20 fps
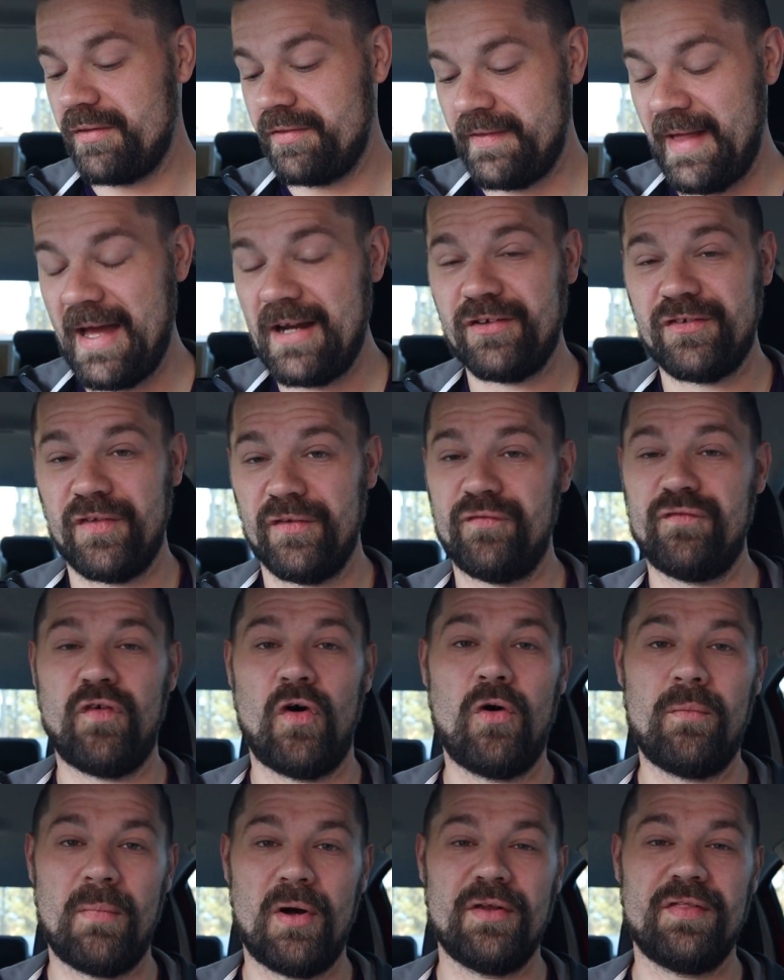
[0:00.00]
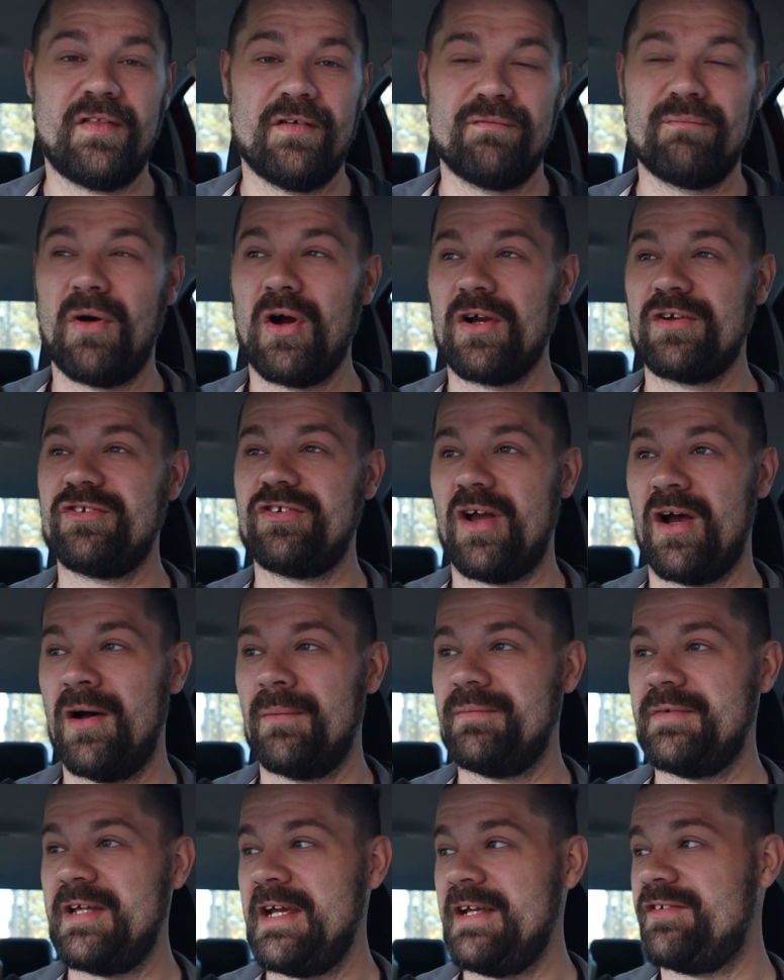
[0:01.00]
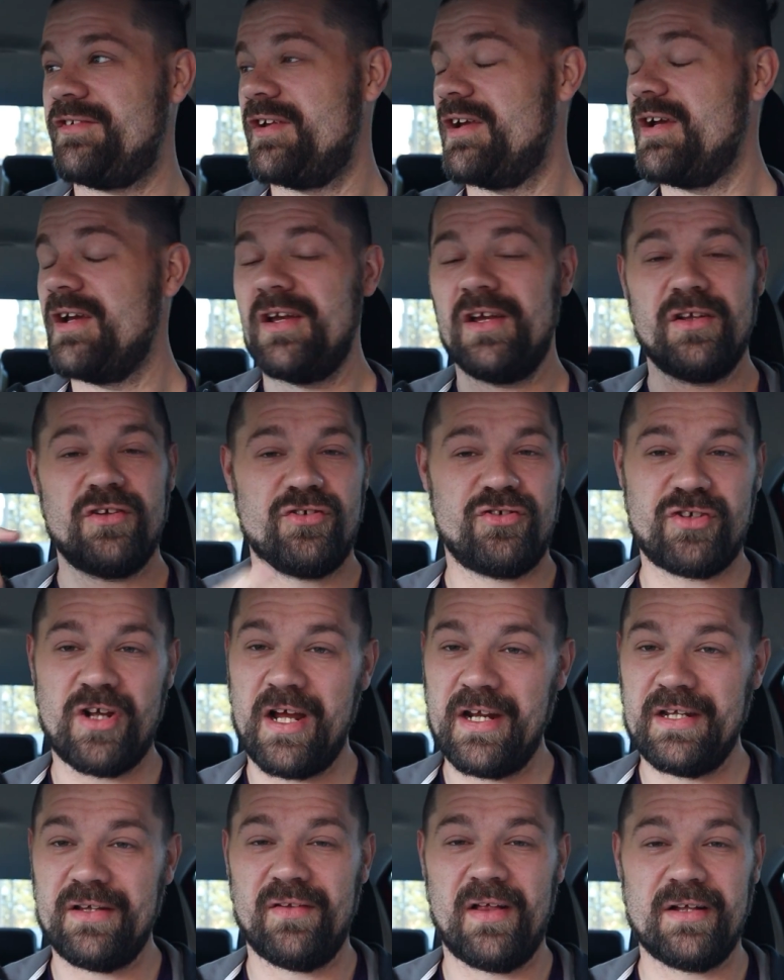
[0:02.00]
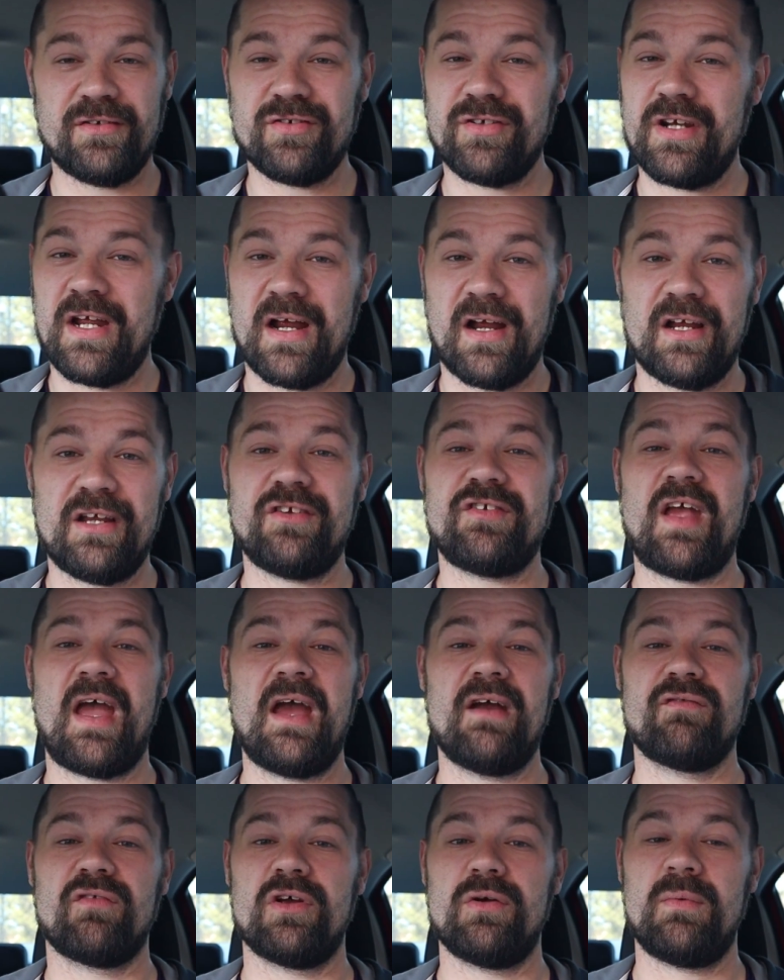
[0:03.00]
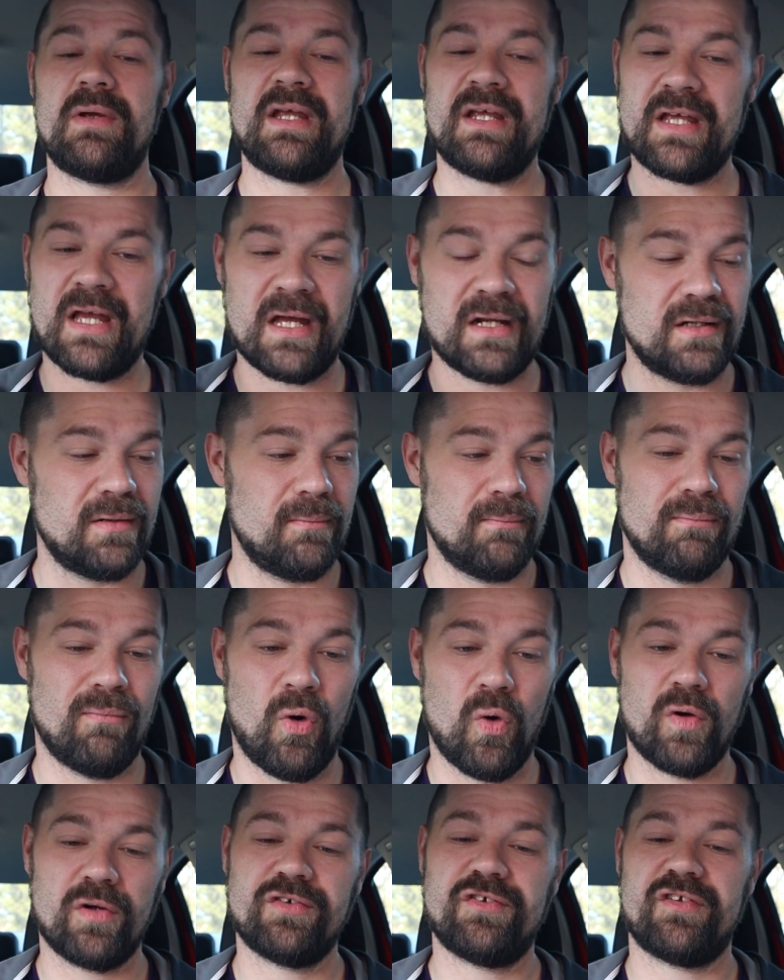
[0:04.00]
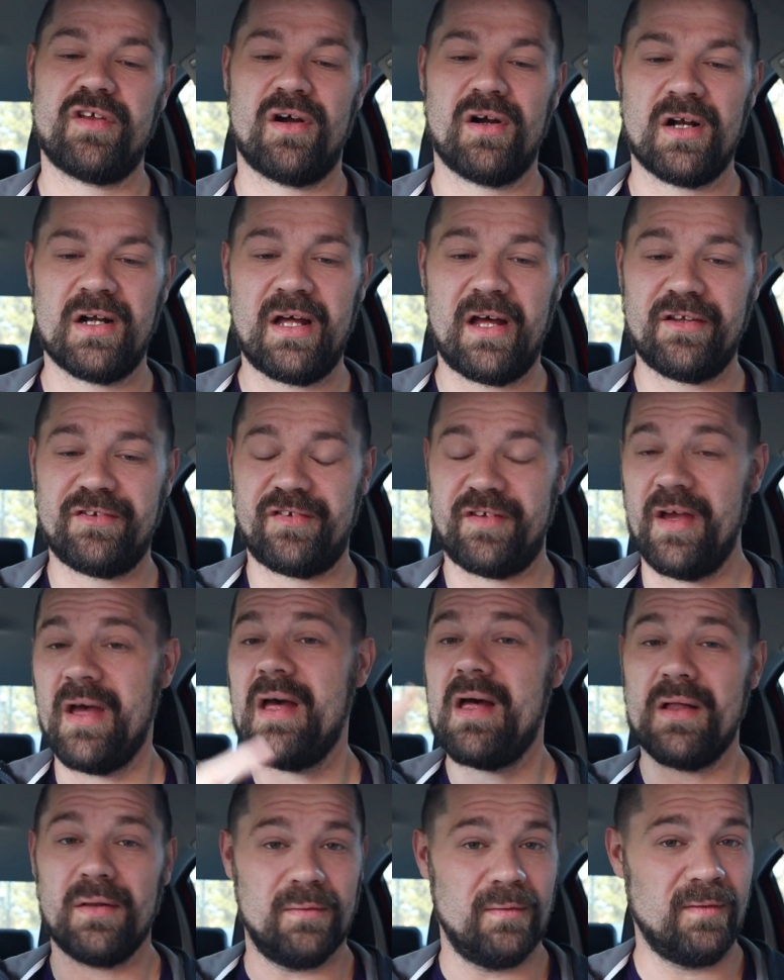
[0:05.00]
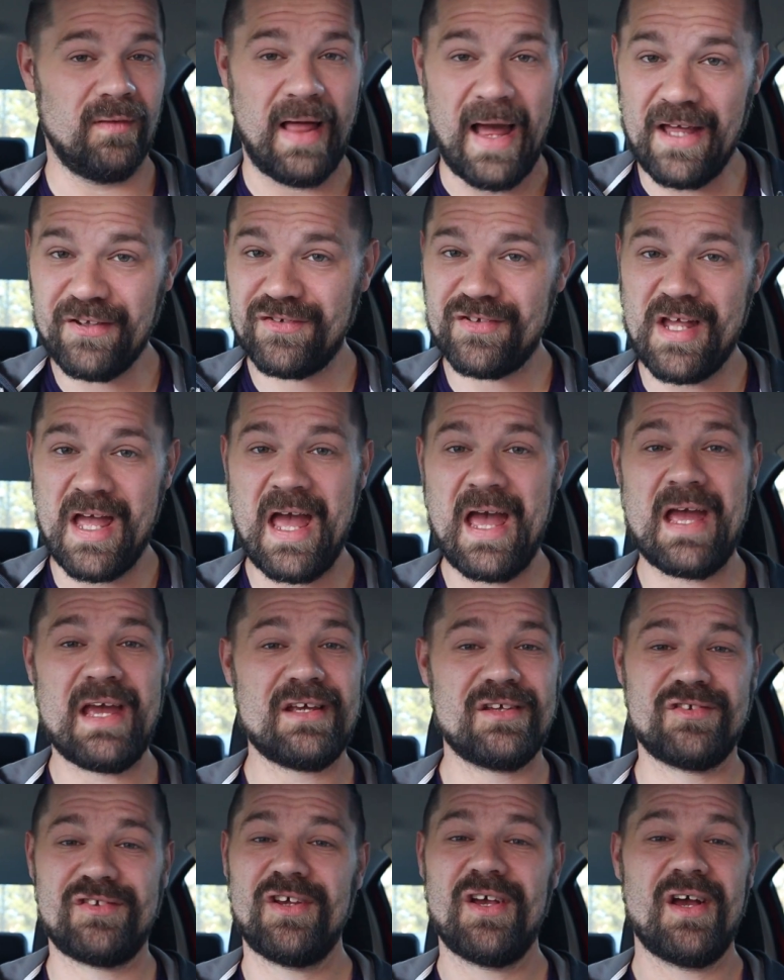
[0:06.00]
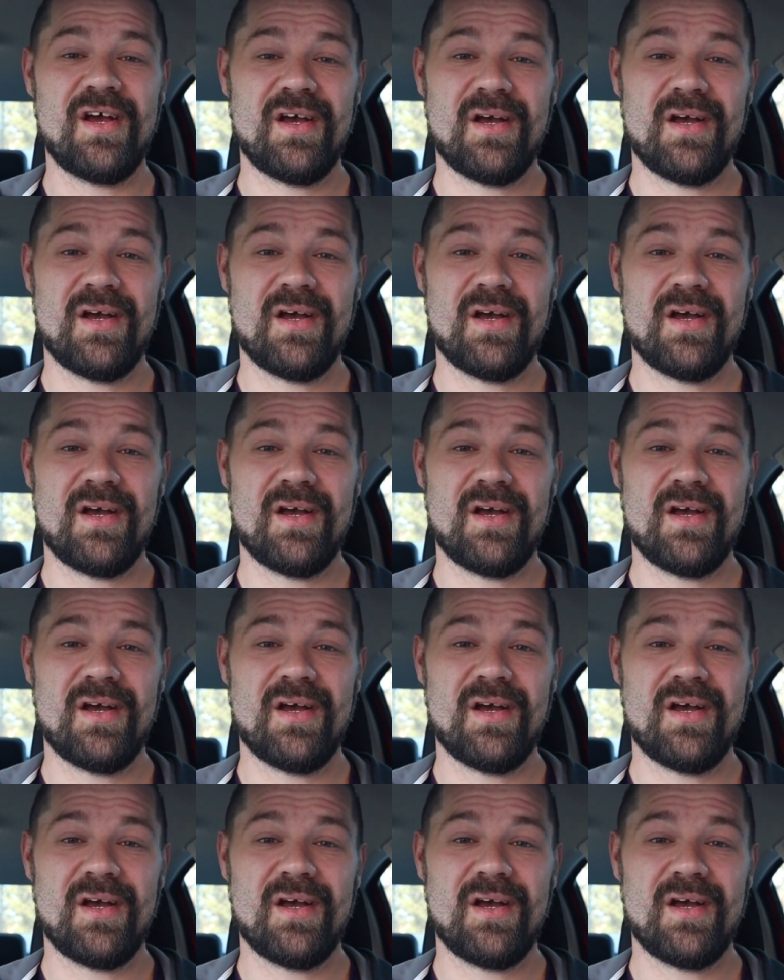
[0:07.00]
That is the full month of March updates. Shiny Legendaries every weekend. More Stardust. Less eggs.